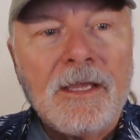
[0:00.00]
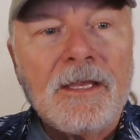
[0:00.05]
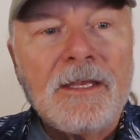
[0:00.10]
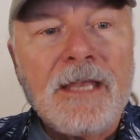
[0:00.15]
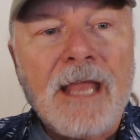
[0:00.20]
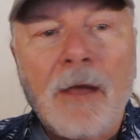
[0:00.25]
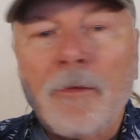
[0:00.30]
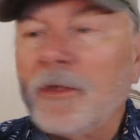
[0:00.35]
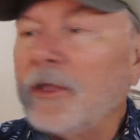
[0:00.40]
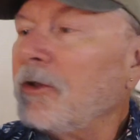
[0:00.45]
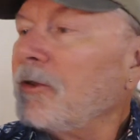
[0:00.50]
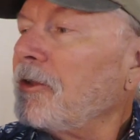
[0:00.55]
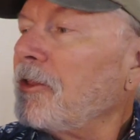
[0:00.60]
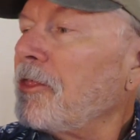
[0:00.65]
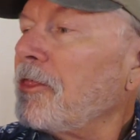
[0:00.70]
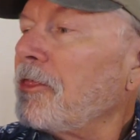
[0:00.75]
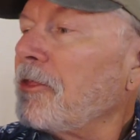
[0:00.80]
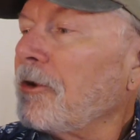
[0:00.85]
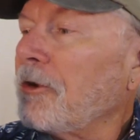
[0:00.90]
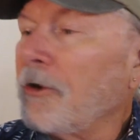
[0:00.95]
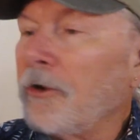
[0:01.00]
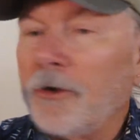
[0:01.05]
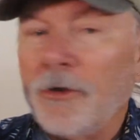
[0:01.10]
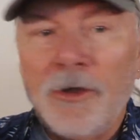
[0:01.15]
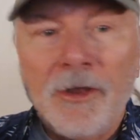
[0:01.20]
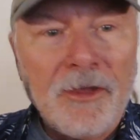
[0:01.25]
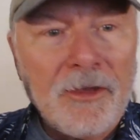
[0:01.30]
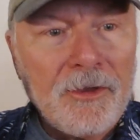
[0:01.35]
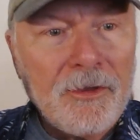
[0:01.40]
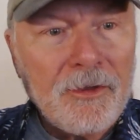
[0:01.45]
Now we go to the
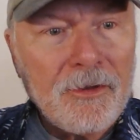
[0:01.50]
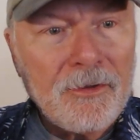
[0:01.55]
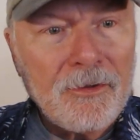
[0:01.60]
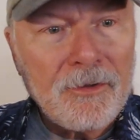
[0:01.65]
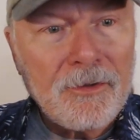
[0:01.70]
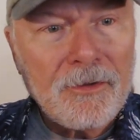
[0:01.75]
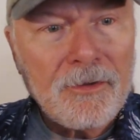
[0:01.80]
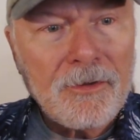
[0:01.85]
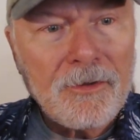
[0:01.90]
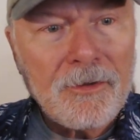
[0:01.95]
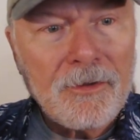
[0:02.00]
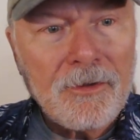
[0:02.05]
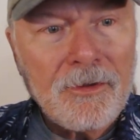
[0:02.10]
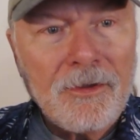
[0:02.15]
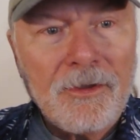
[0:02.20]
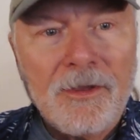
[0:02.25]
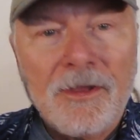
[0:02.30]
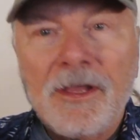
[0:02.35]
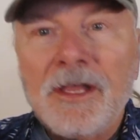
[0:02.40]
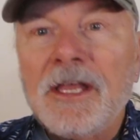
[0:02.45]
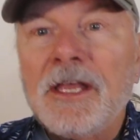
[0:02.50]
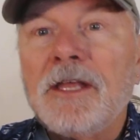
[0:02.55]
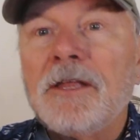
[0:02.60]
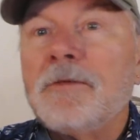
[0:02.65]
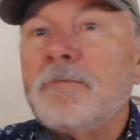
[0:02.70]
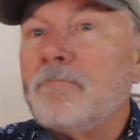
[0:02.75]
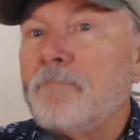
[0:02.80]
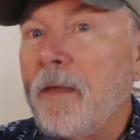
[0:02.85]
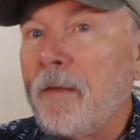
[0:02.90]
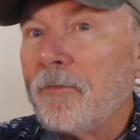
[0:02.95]
third.
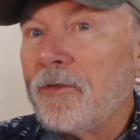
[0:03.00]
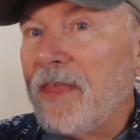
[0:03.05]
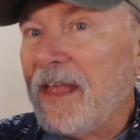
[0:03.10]
Remember,